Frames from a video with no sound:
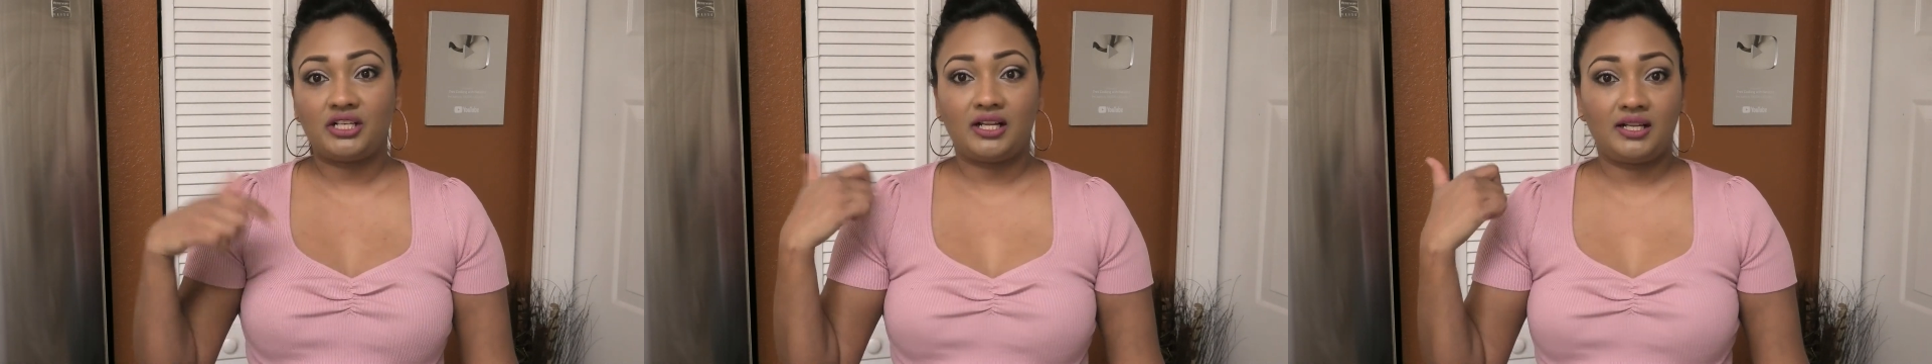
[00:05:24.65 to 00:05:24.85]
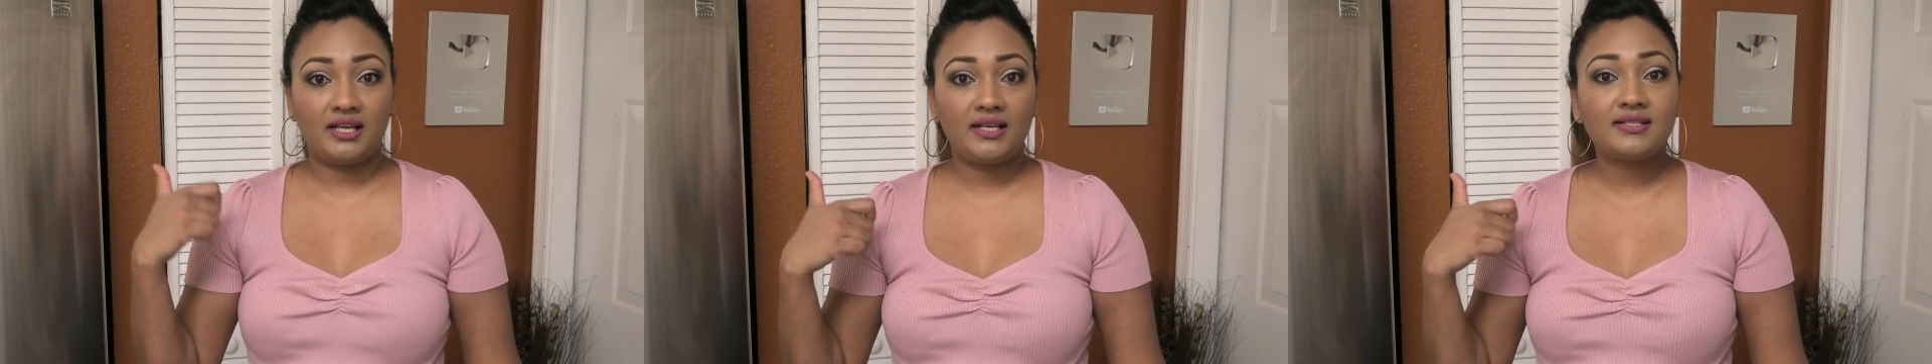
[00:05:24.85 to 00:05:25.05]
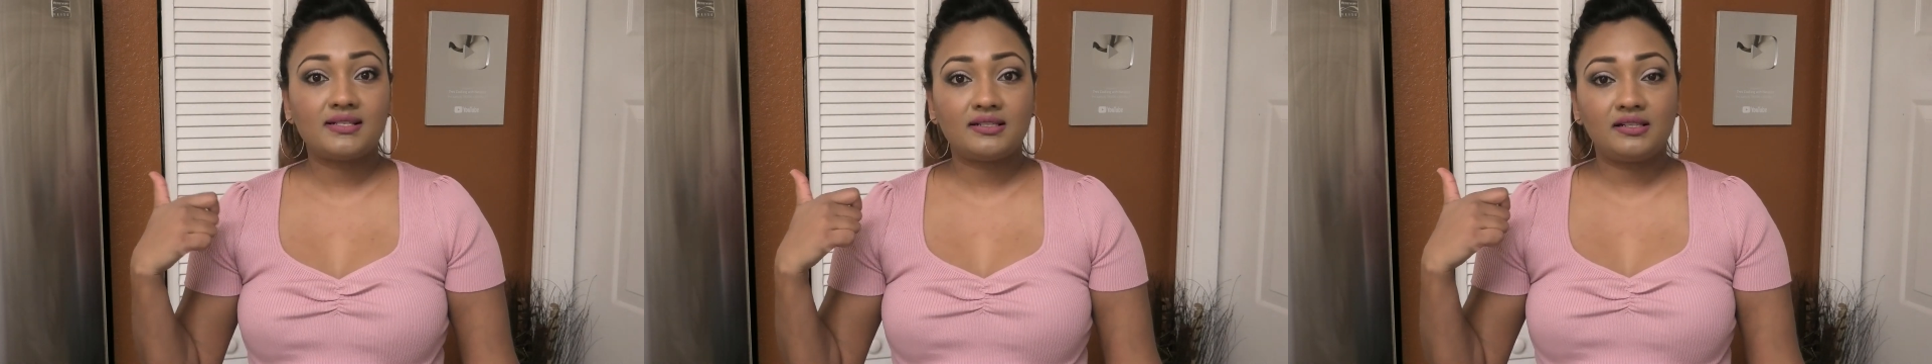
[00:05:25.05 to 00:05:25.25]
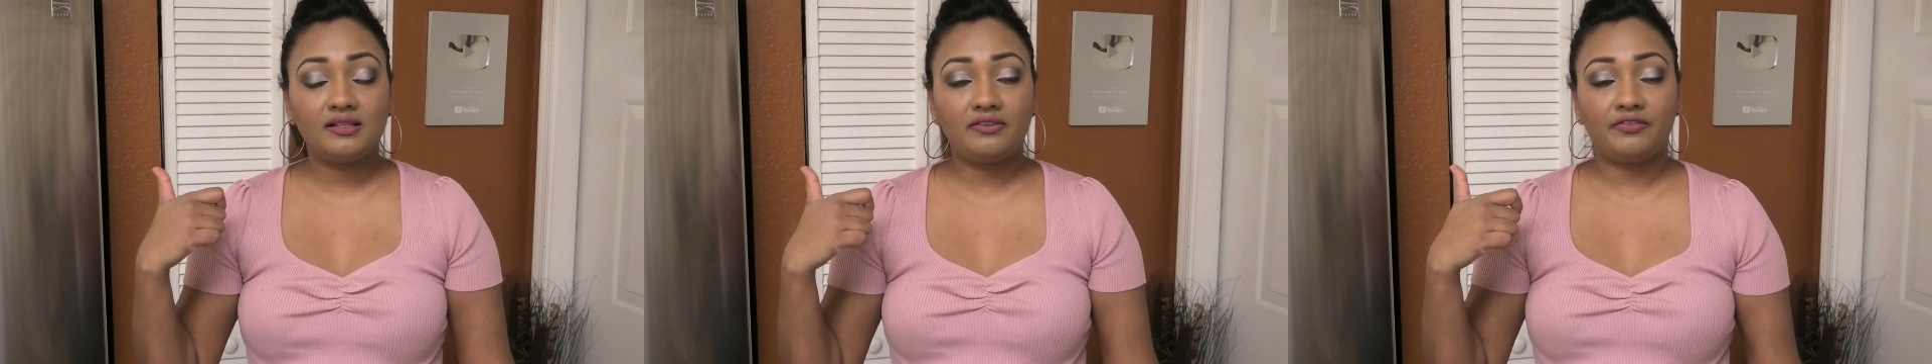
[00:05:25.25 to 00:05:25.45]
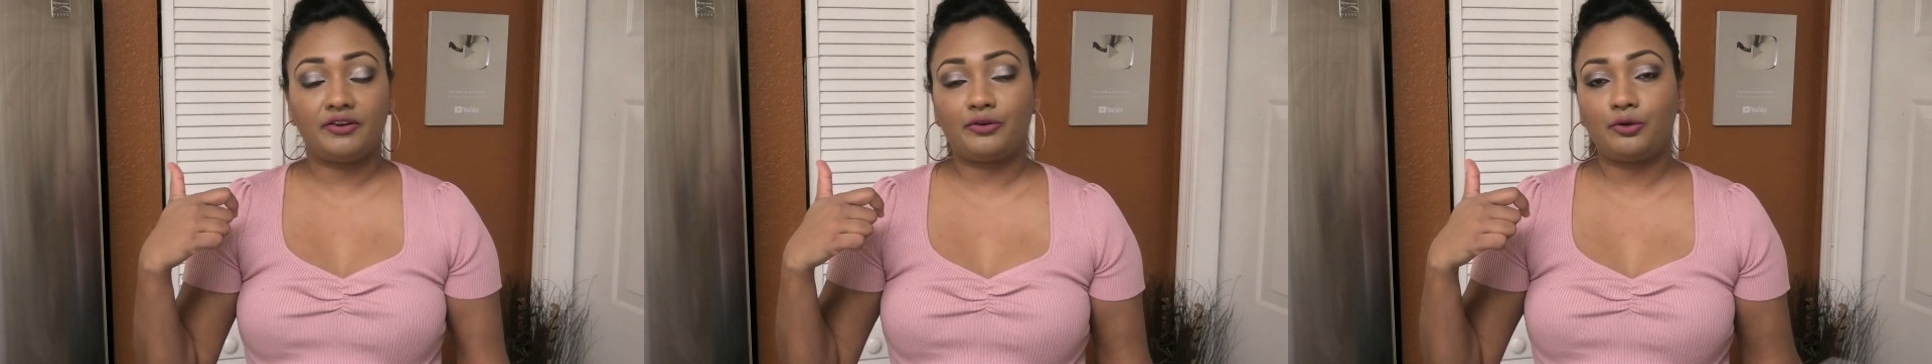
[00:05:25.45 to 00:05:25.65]
and he's in the
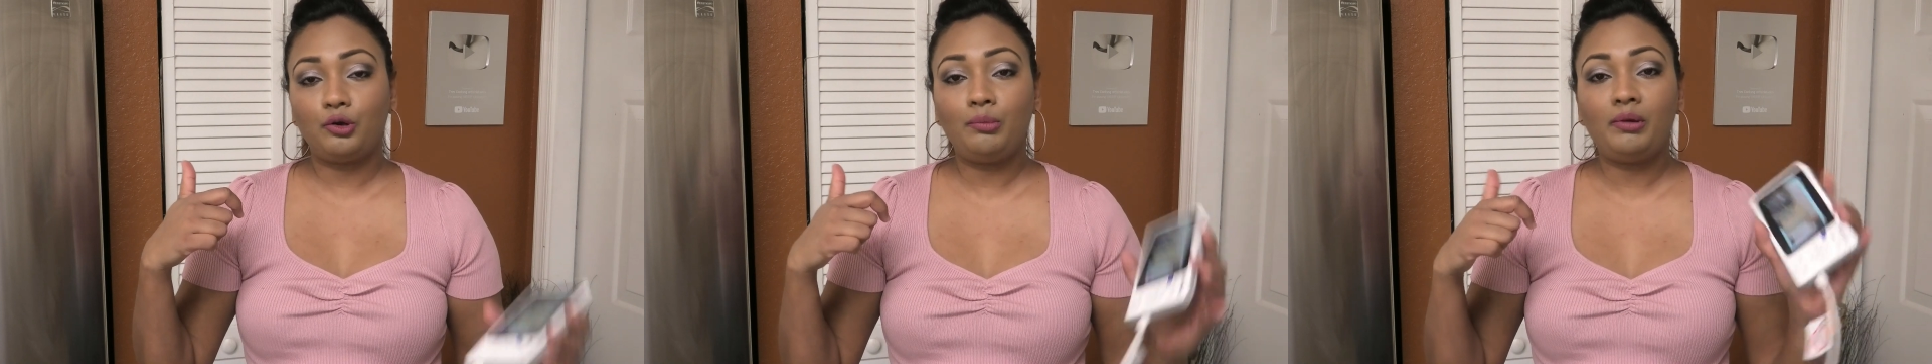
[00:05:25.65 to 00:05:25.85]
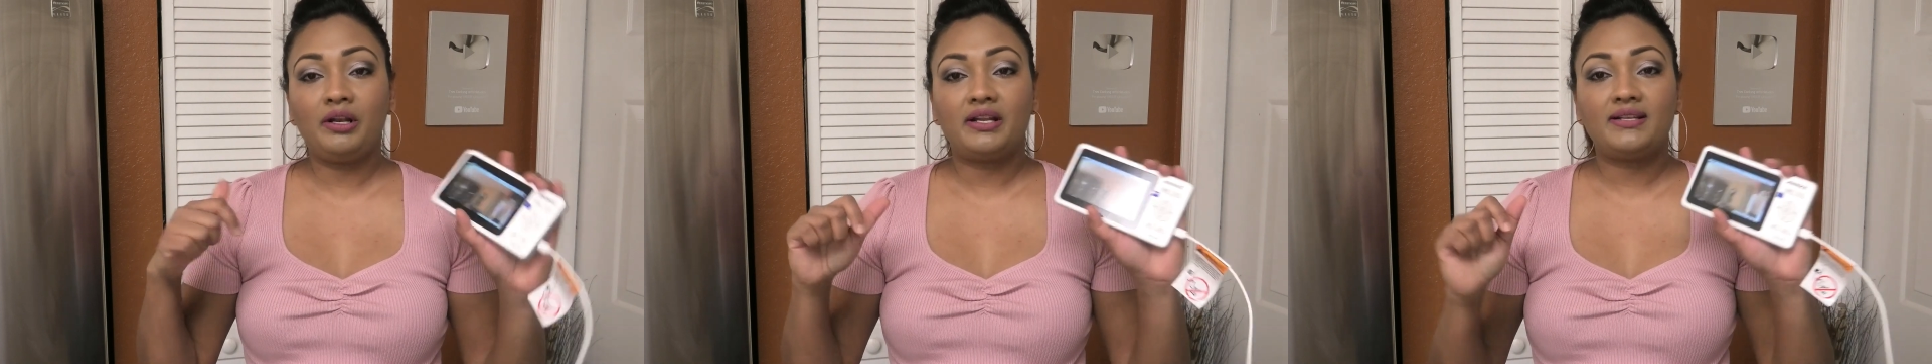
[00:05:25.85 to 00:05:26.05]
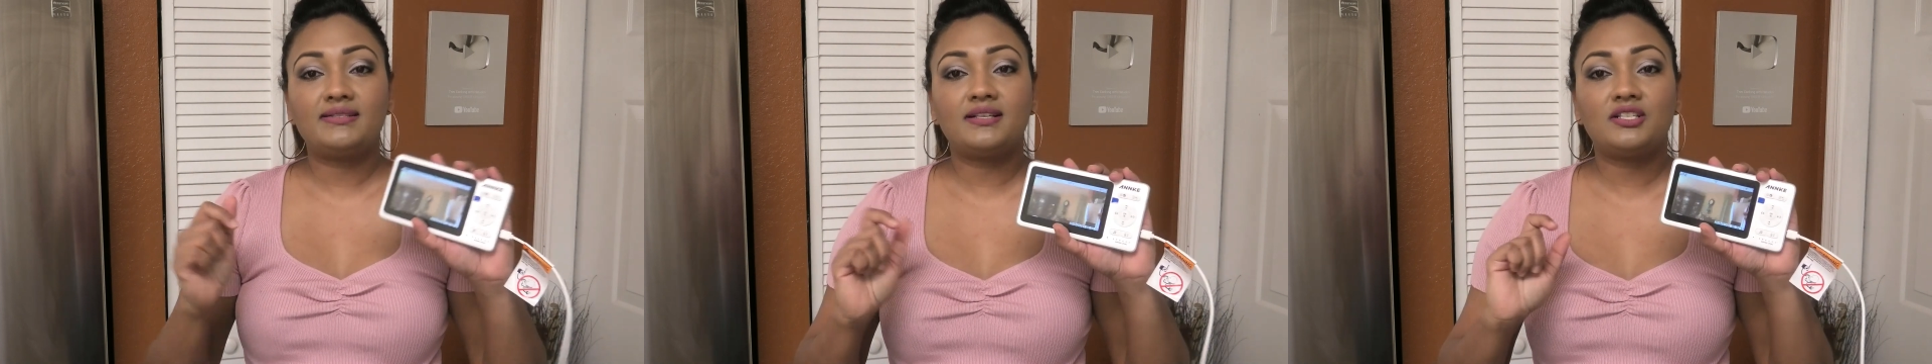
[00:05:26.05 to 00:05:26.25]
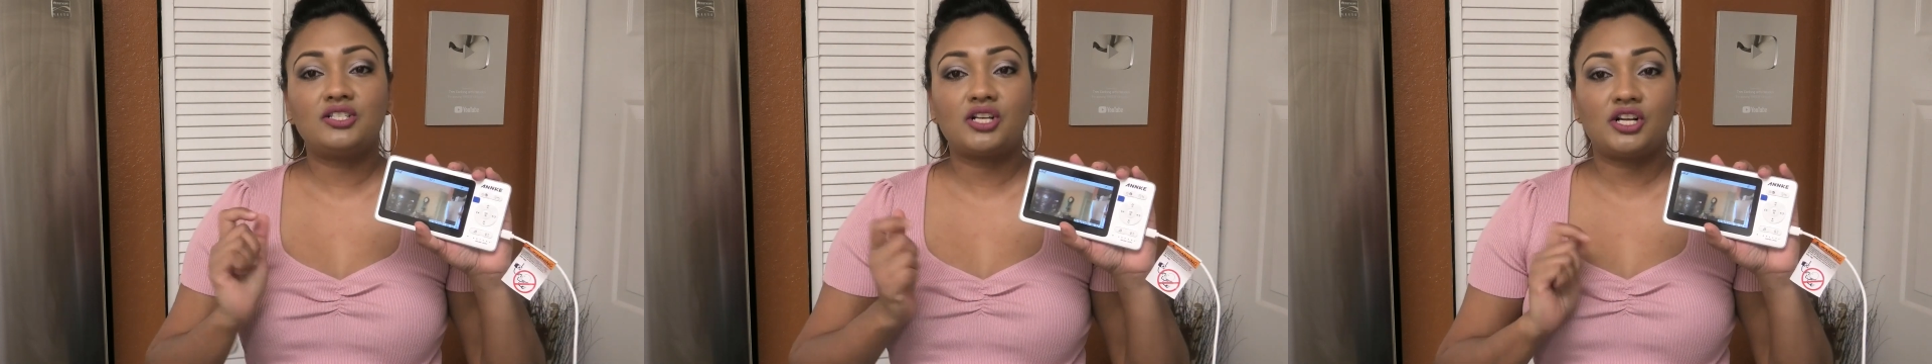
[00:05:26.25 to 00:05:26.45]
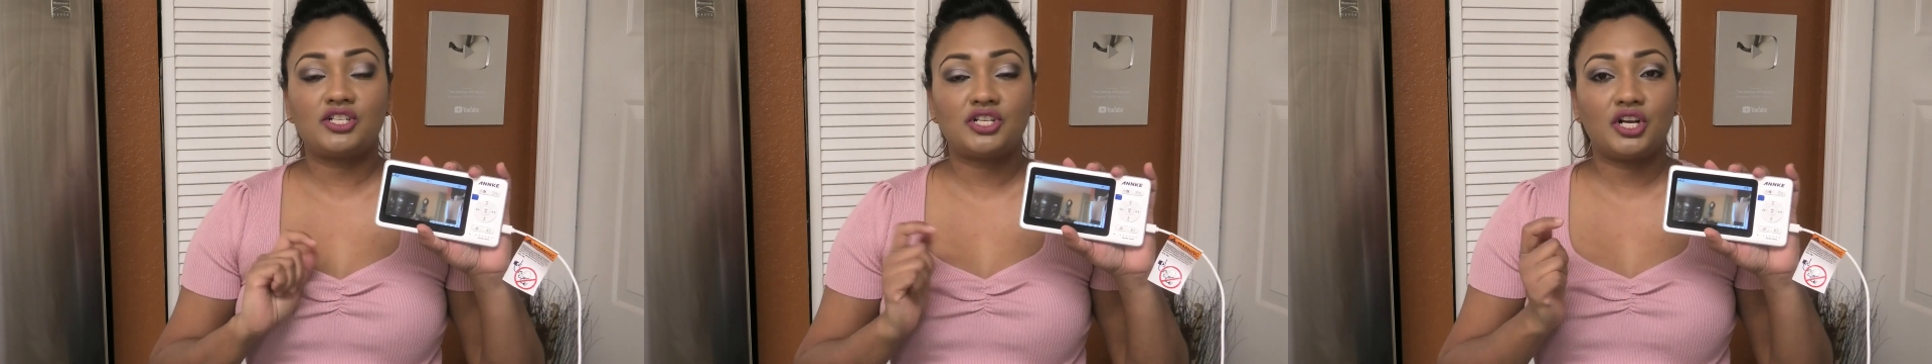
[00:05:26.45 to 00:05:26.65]
living room, this is
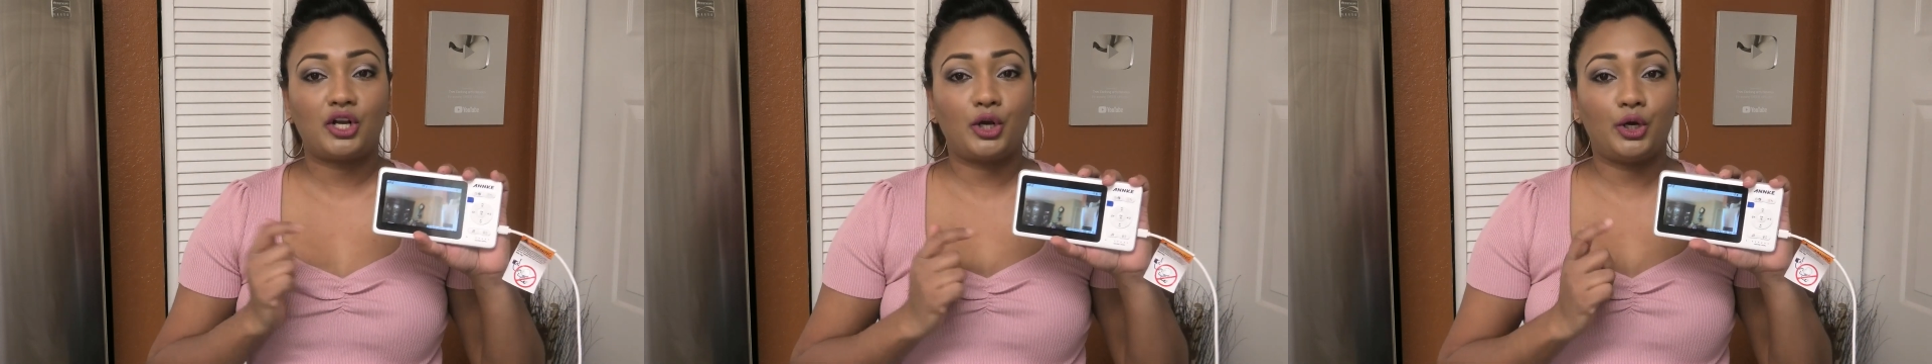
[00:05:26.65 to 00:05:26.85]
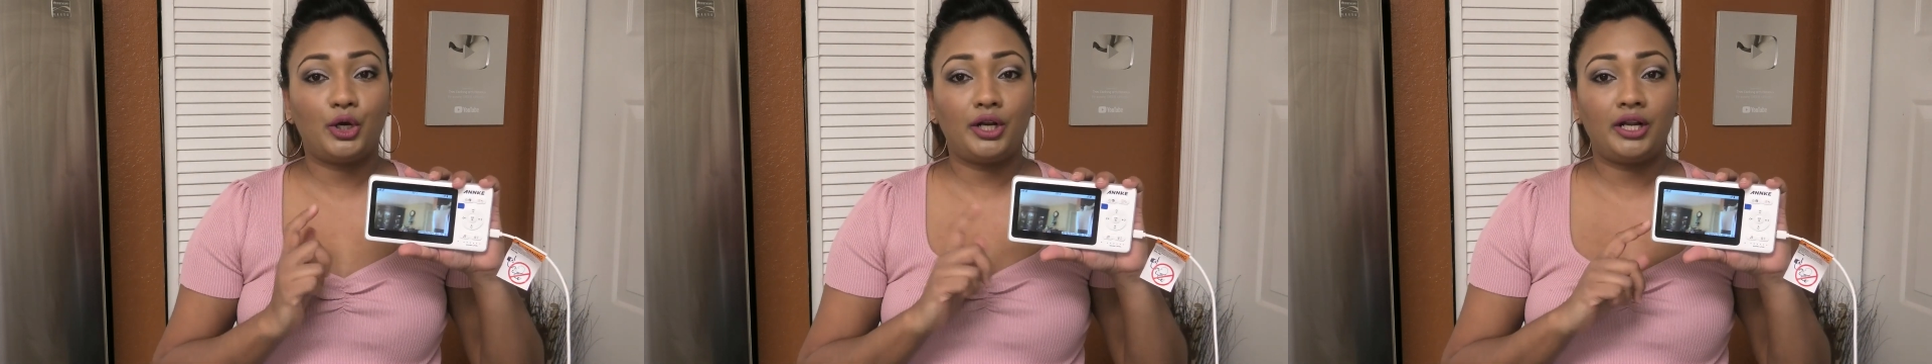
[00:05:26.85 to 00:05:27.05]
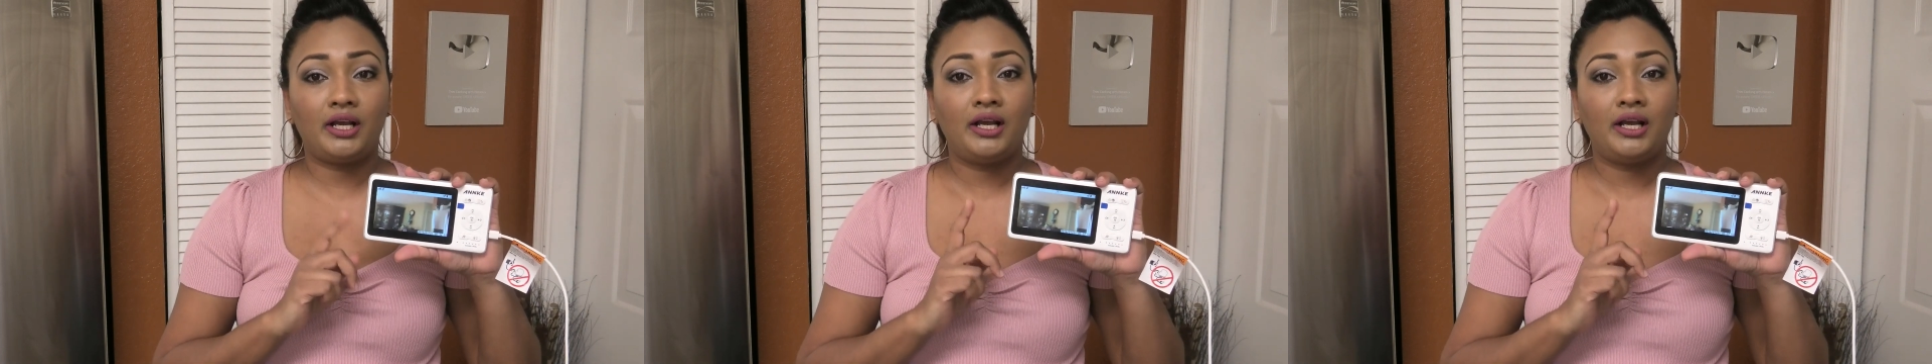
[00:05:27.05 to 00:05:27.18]
such a good